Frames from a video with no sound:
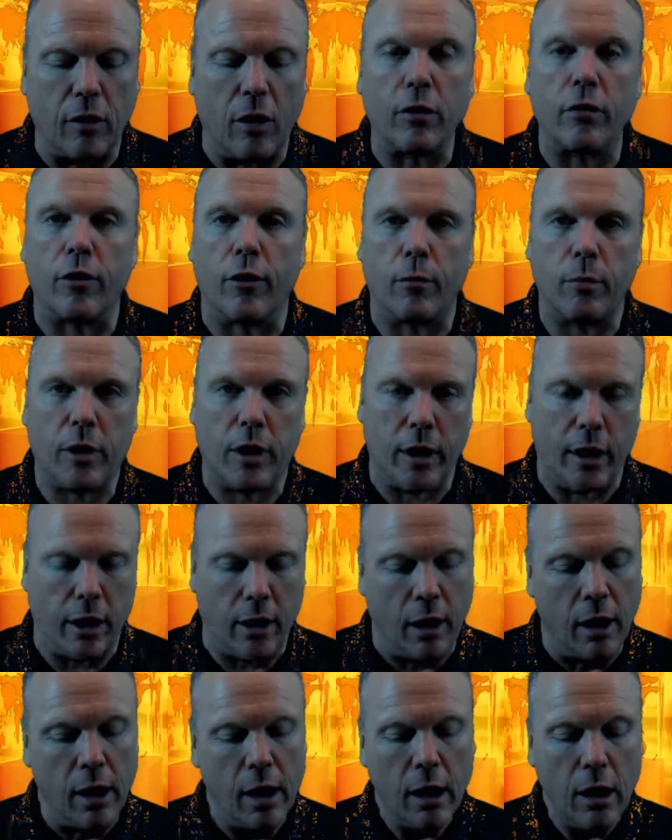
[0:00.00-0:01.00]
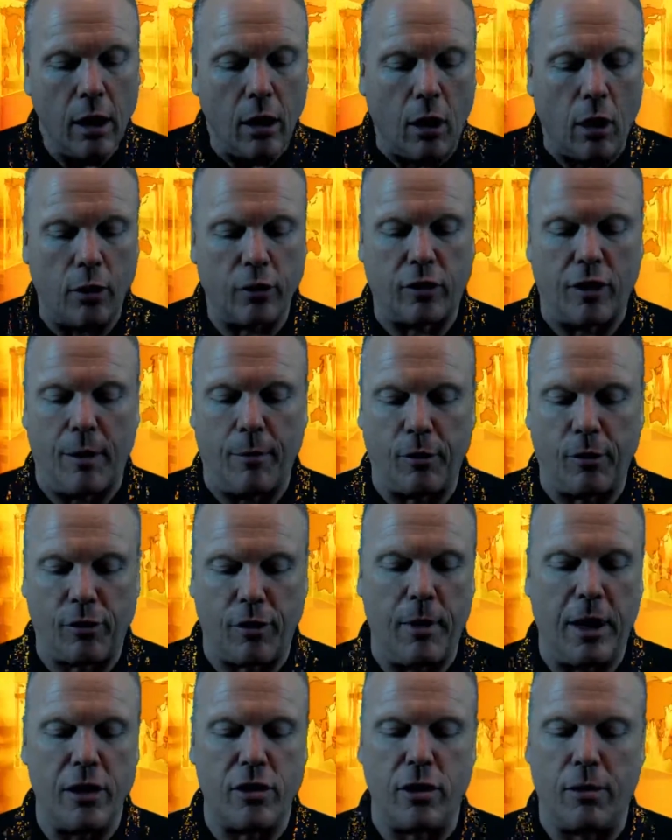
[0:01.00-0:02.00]
long-term care, Alzheimer's,
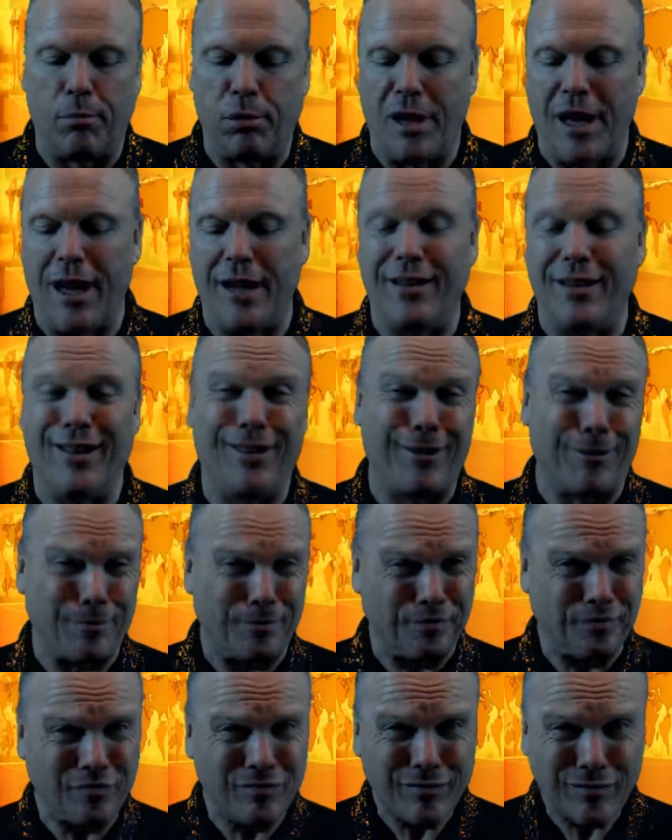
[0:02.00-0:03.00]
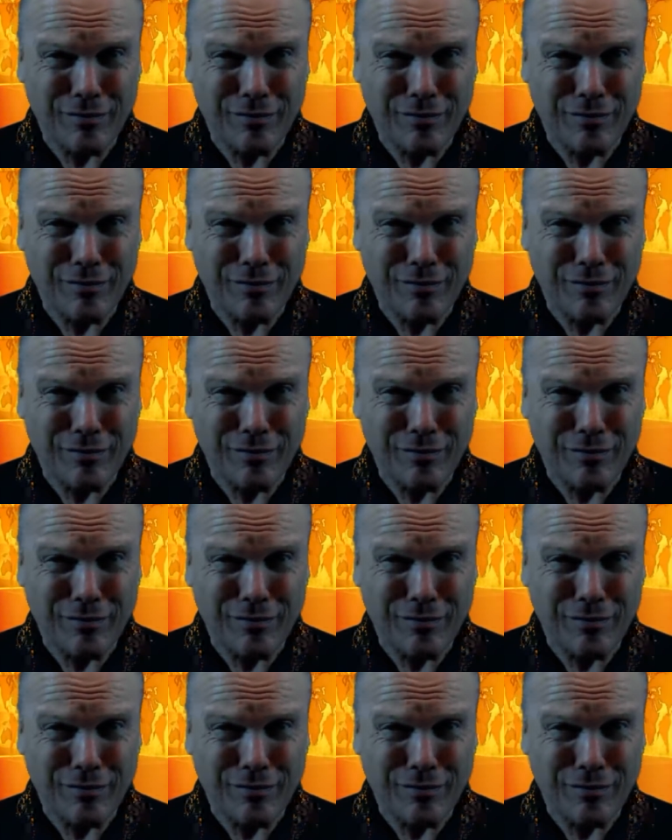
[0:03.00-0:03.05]
dementia, blindness,